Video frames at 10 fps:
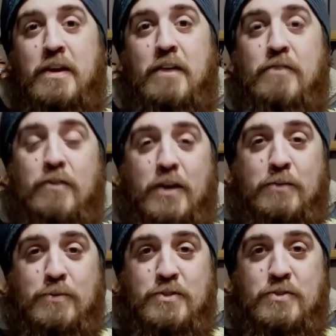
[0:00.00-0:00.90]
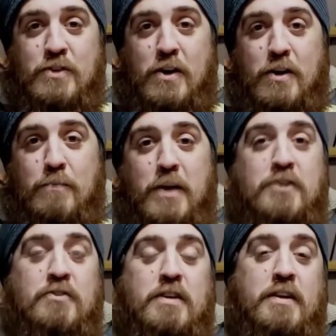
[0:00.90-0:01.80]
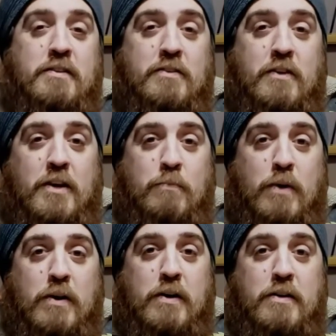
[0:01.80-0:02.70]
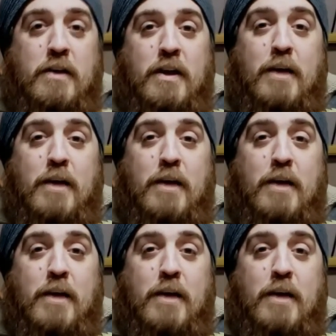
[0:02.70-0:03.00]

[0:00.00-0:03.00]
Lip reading: If you liked what you saw, make sure you hit the like button